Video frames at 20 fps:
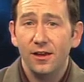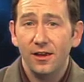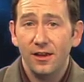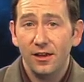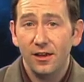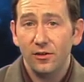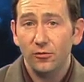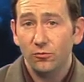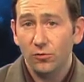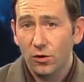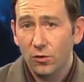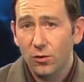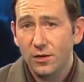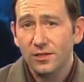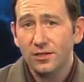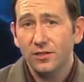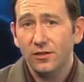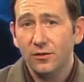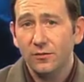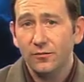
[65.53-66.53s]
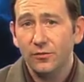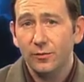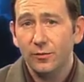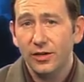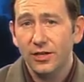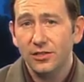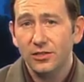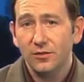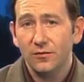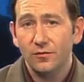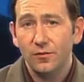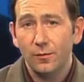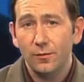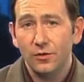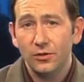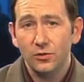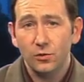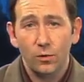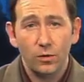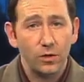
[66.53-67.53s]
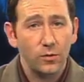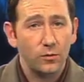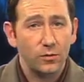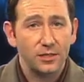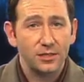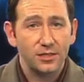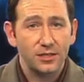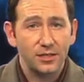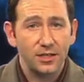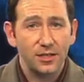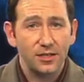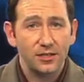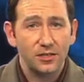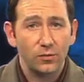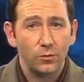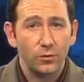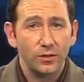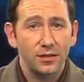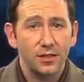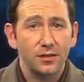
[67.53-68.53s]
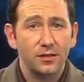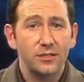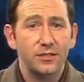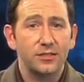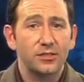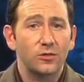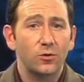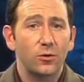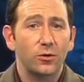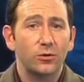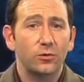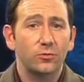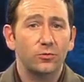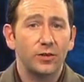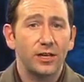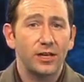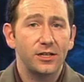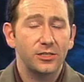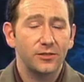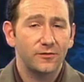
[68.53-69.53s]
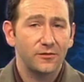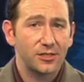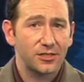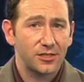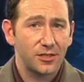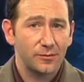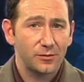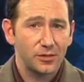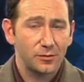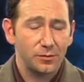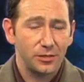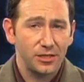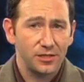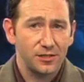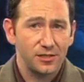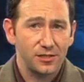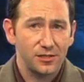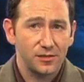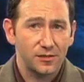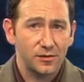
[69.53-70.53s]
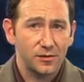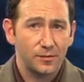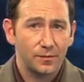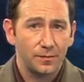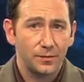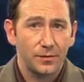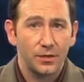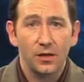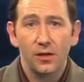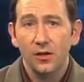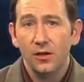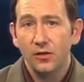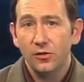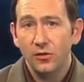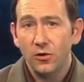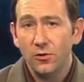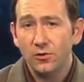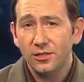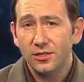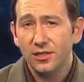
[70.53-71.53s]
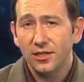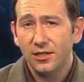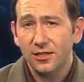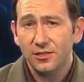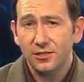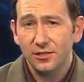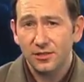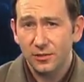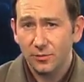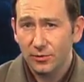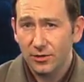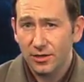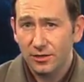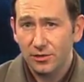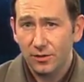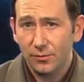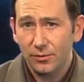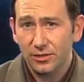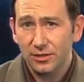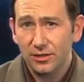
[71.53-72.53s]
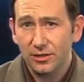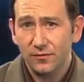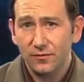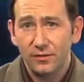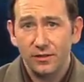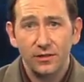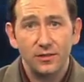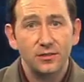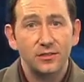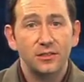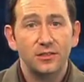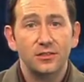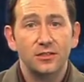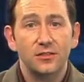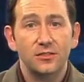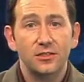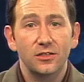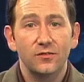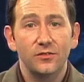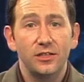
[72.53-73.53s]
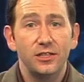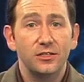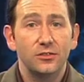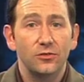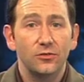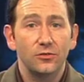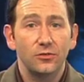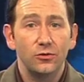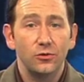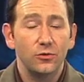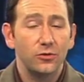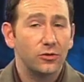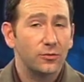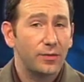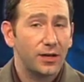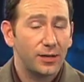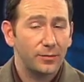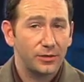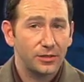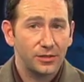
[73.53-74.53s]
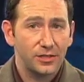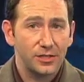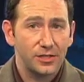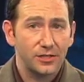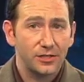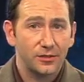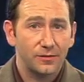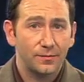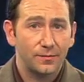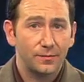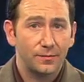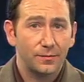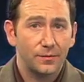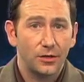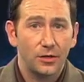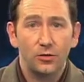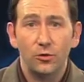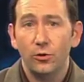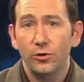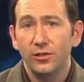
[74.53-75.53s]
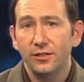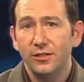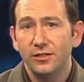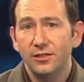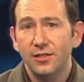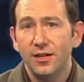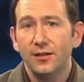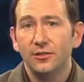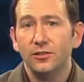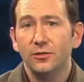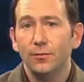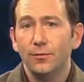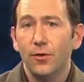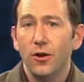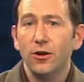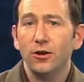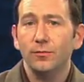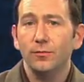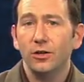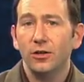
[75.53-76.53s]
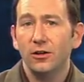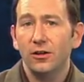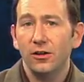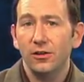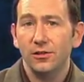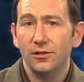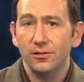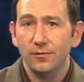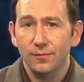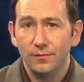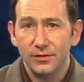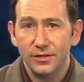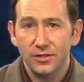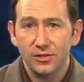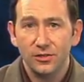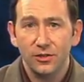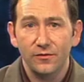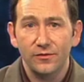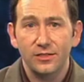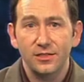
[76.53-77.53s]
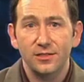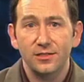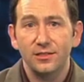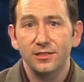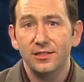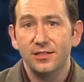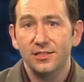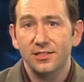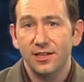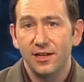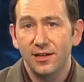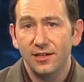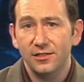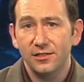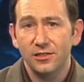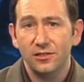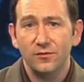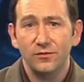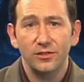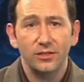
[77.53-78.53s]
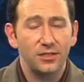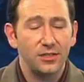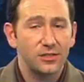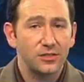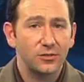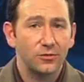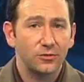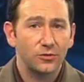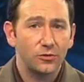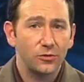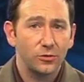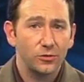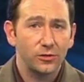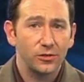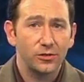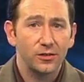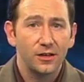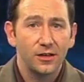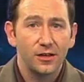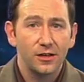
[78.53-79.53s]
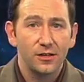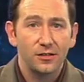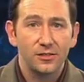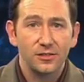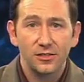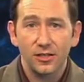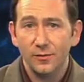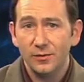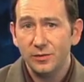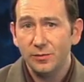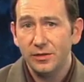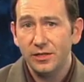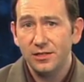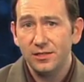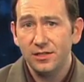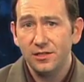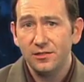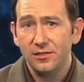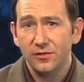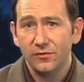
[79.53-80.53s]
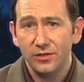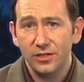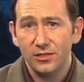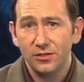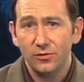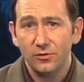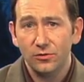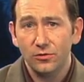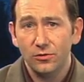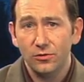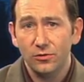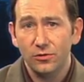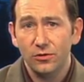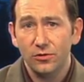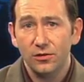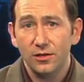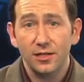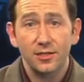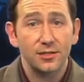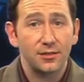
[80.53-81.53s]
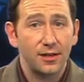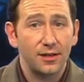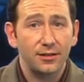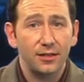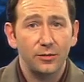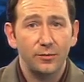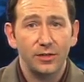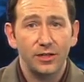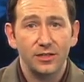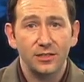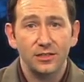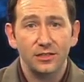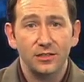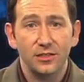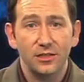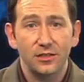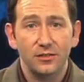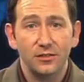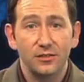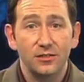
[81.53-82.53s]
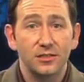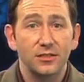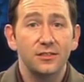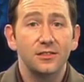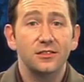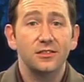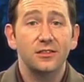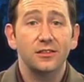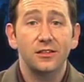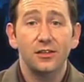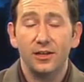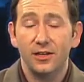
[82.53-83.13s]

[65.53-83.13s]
and requested information from the 21 states within the historical range of the subspecies. No states expressed a belief in the existence of an eastern cougar population. According to Dr. Mark McCullough, the service's lead scientist for the eastern cougar, the subspecies of eastern cougar has likely been extinct since the